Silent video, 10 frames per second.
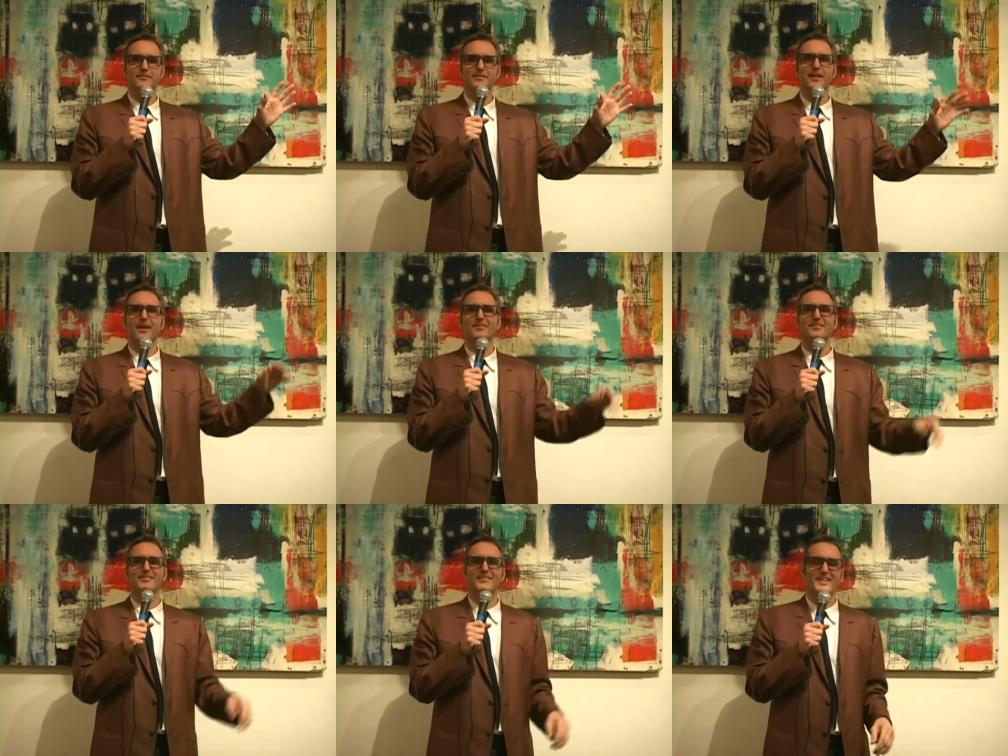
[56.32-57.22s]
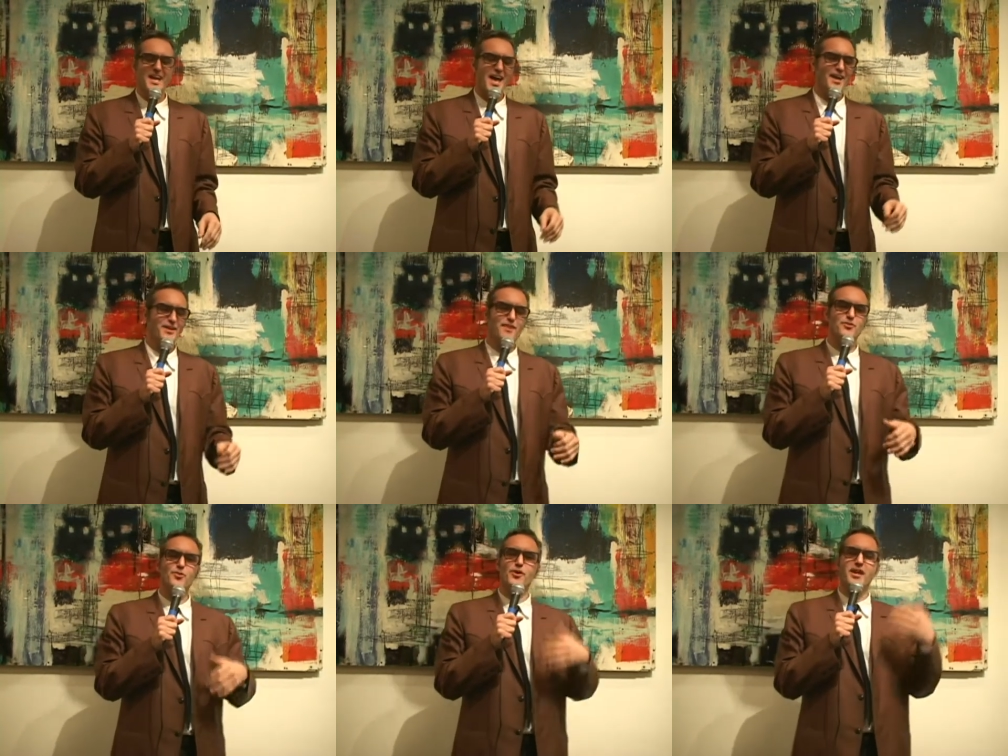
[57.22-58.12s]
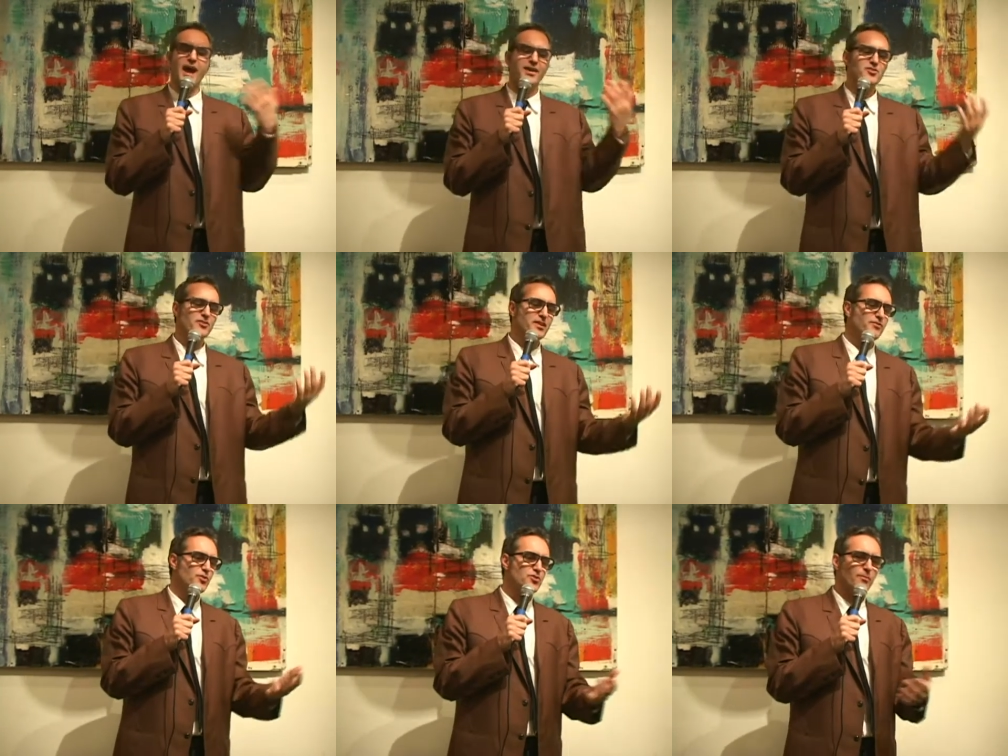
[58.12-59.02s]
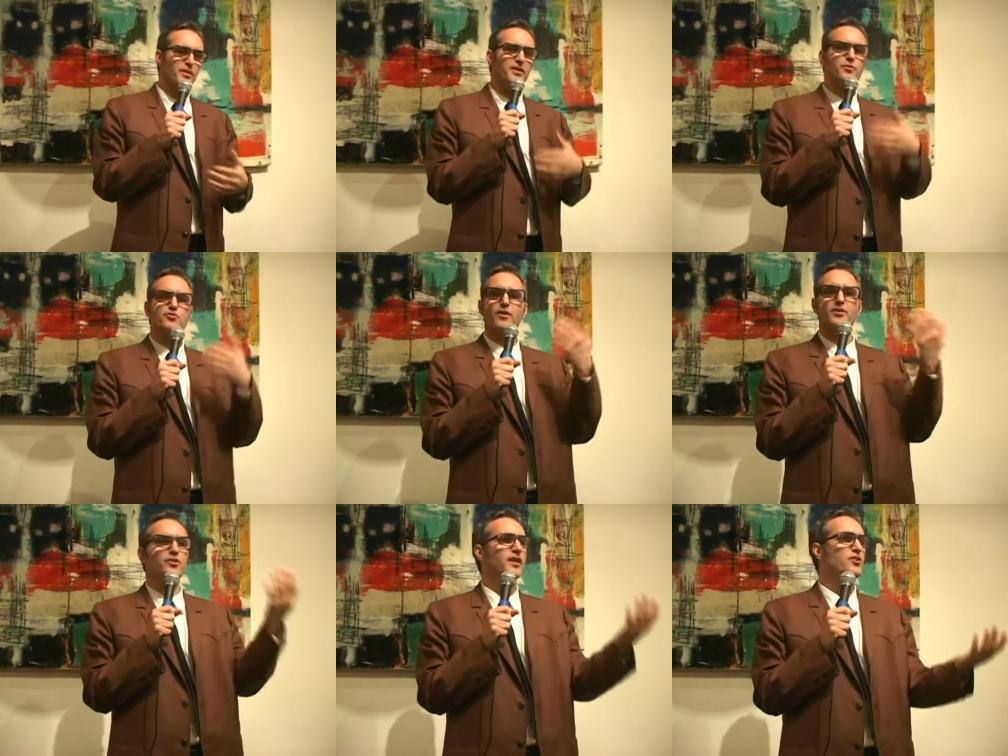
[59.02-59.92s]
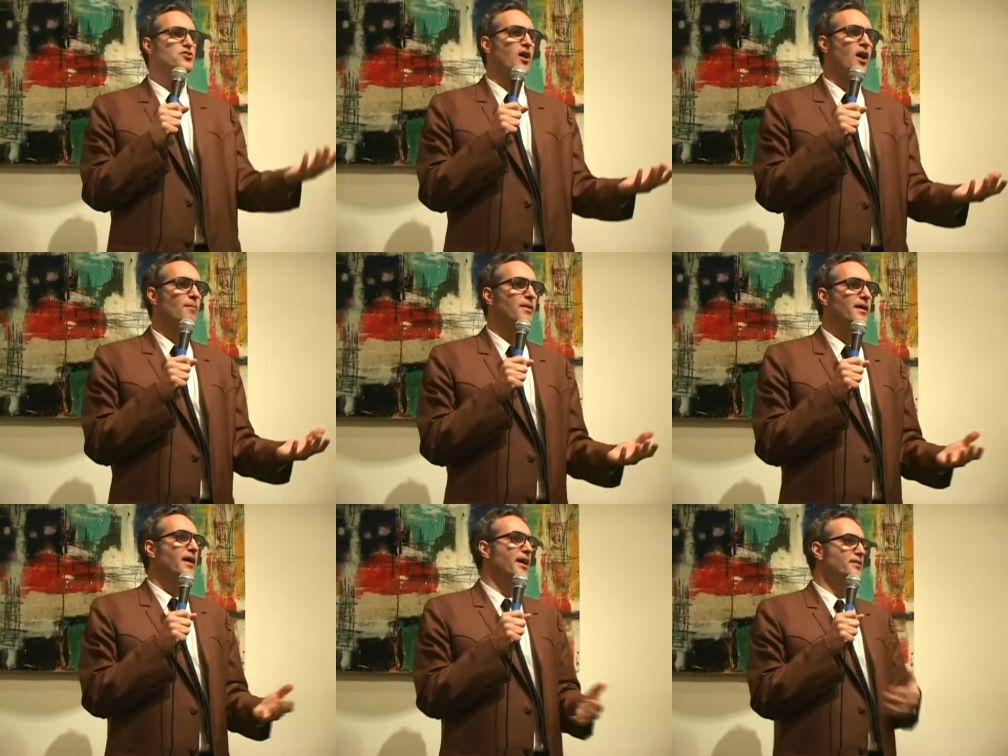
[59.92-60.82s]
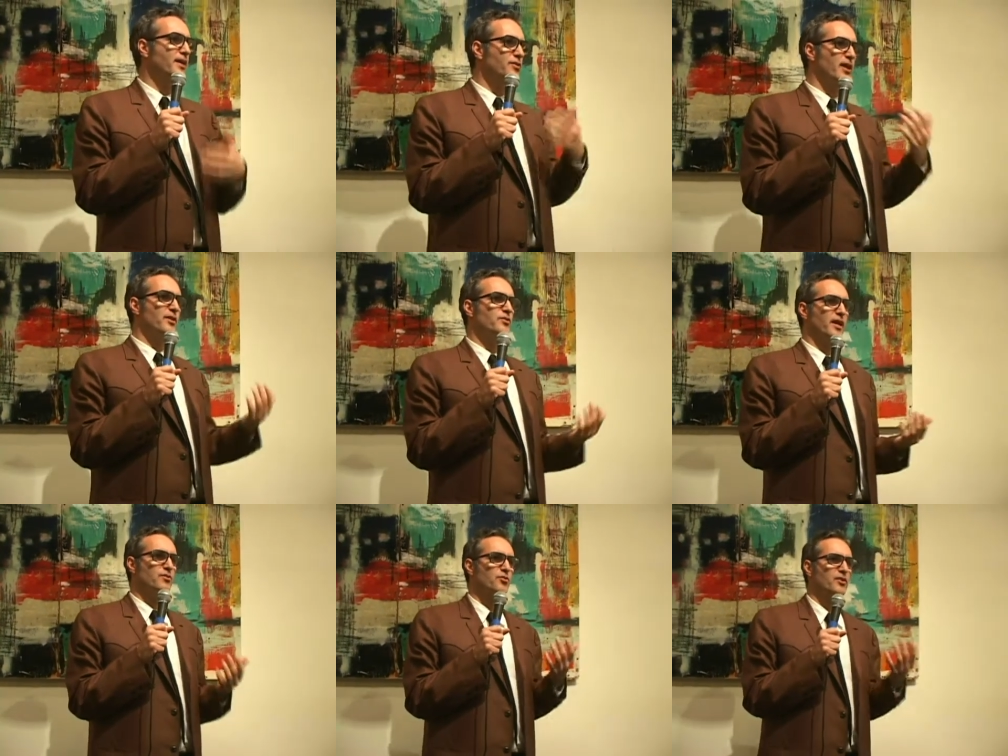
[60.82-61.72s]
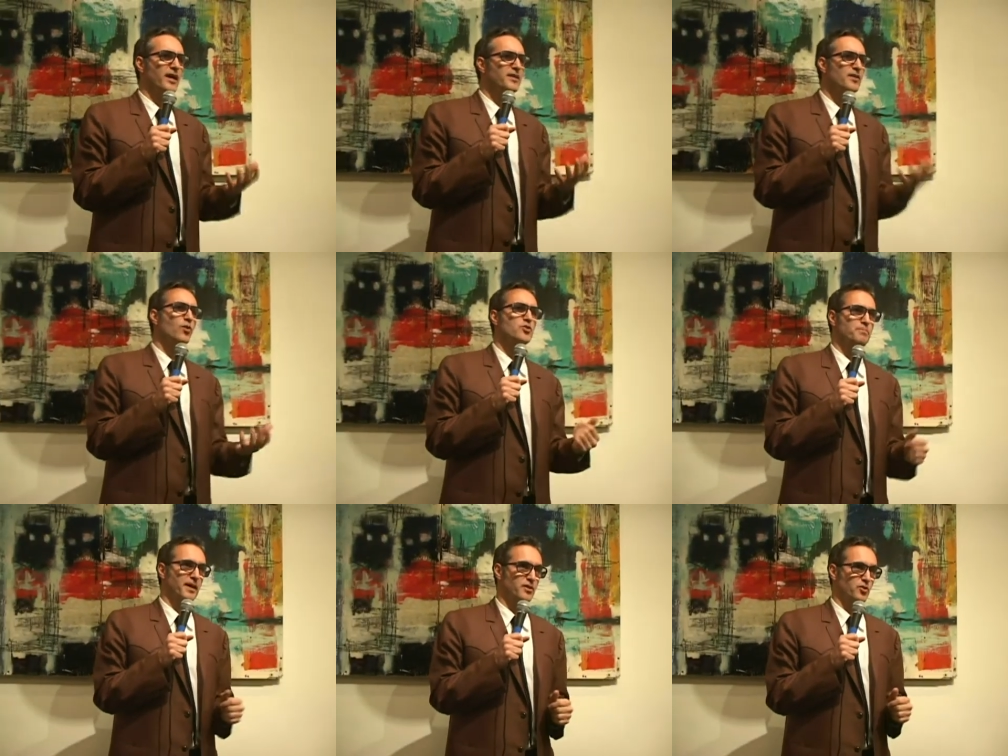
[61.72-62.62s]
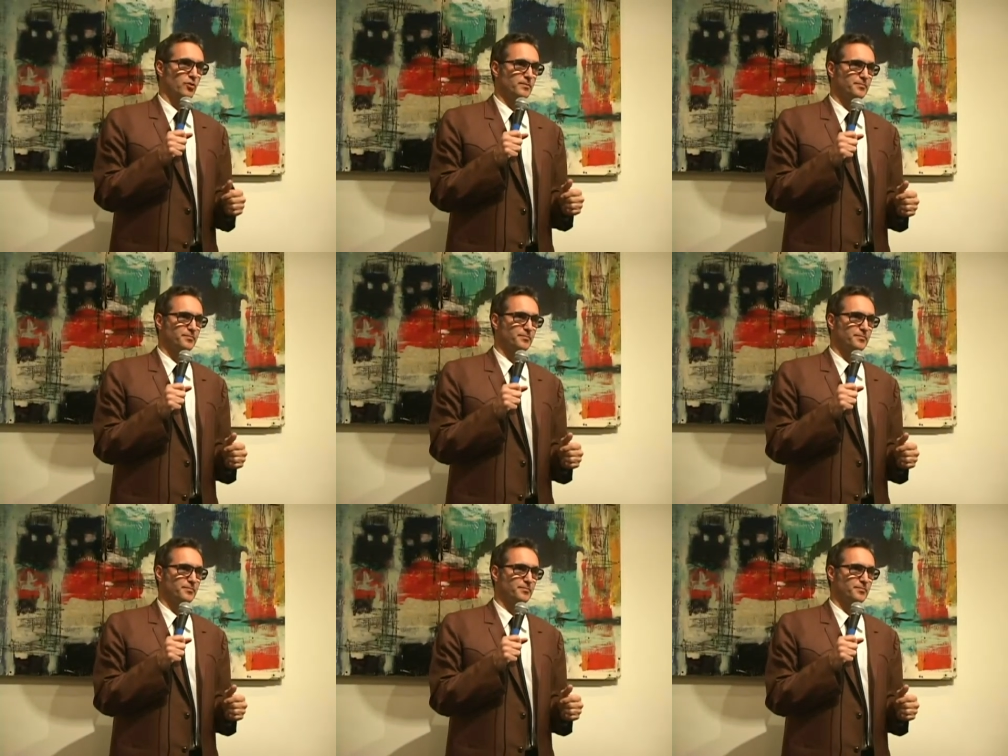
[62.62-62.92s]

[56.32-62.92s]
Yes. And if you're an actor, if you're somebody who's trying to get a job and they don't pick you,